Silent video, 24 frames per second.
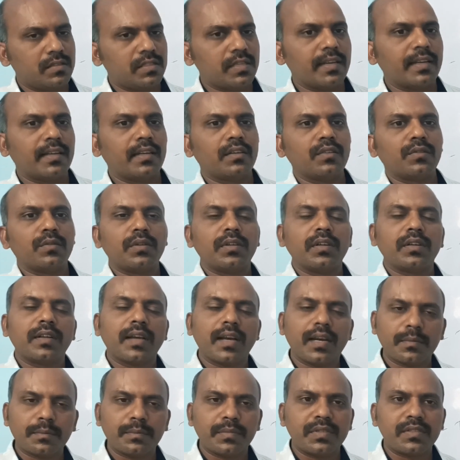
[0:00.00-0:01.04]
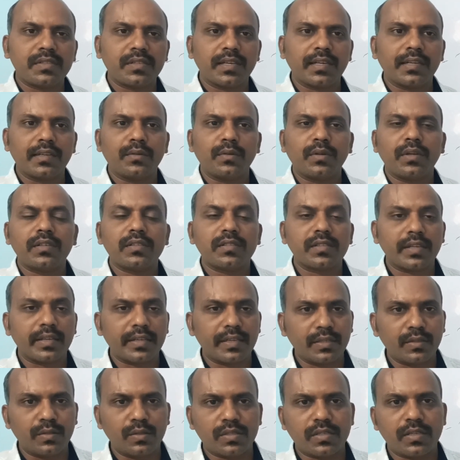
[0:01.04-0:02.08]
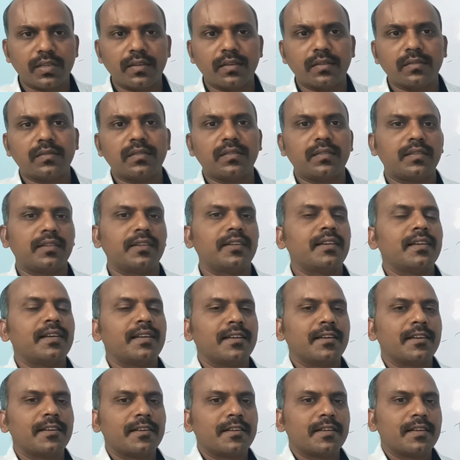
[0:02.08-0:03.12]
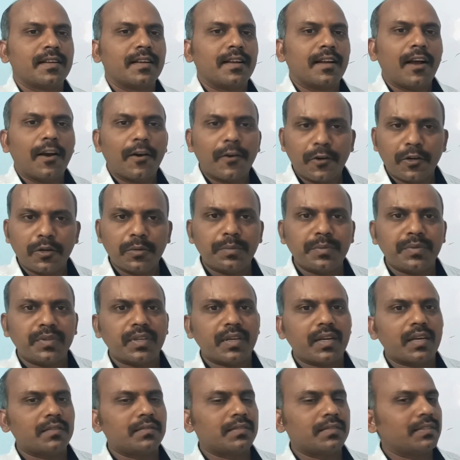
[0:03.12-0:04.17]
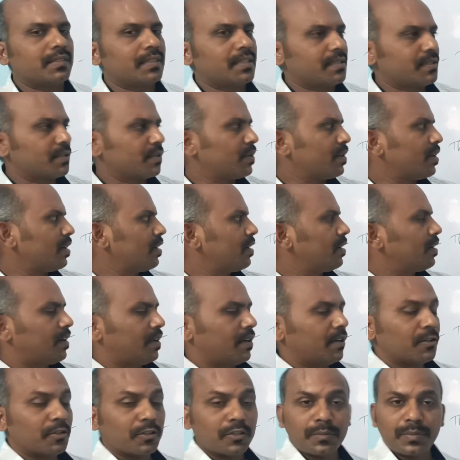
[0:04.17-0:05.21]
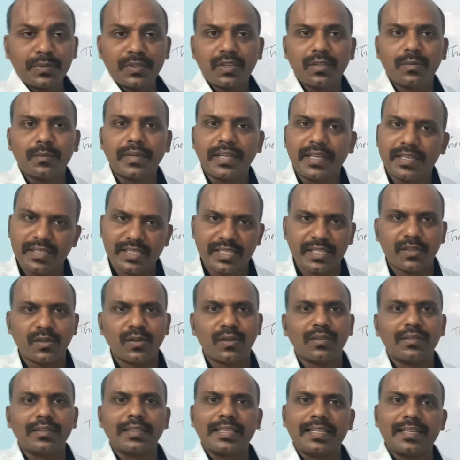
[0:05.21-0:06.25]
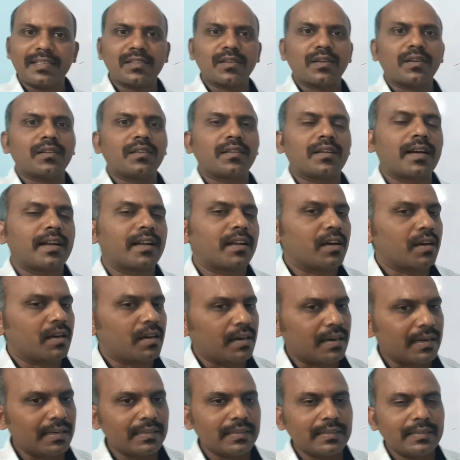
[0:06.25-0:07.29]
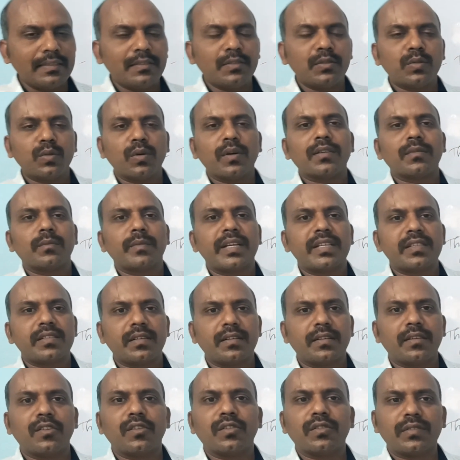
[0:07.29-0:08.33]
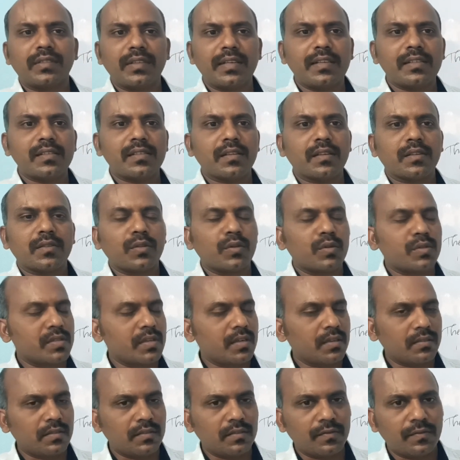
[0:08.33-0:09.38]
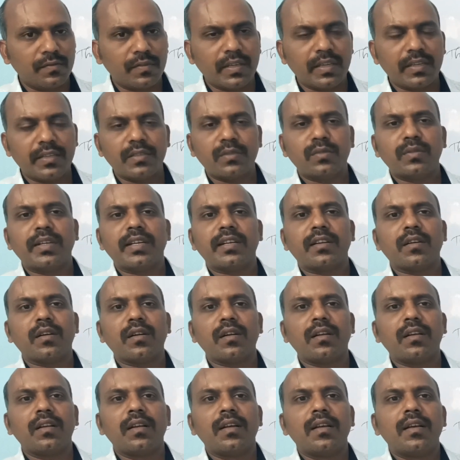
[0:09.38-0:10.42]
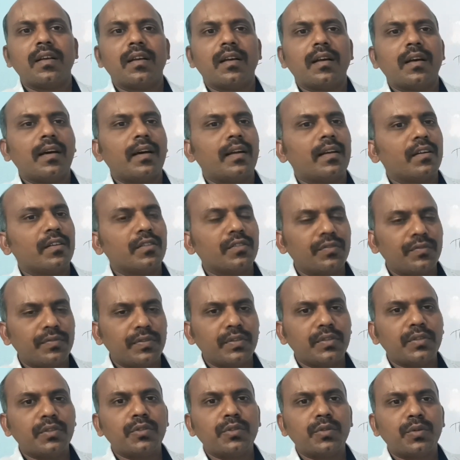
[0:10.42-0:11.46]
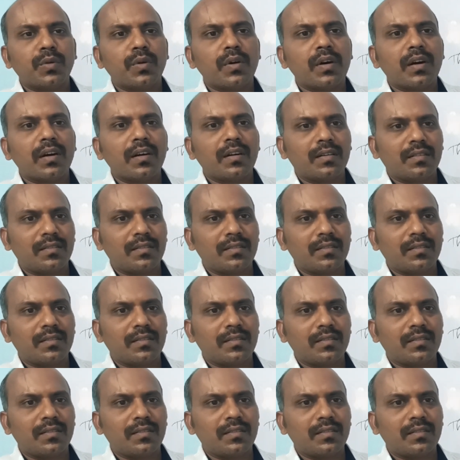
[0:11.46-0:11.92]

childhood and happy childhood and secure childhood. Hope you have understood all, and I hope you will maintain all these are, and already who are maintaining all these, those are very good at all. And a few who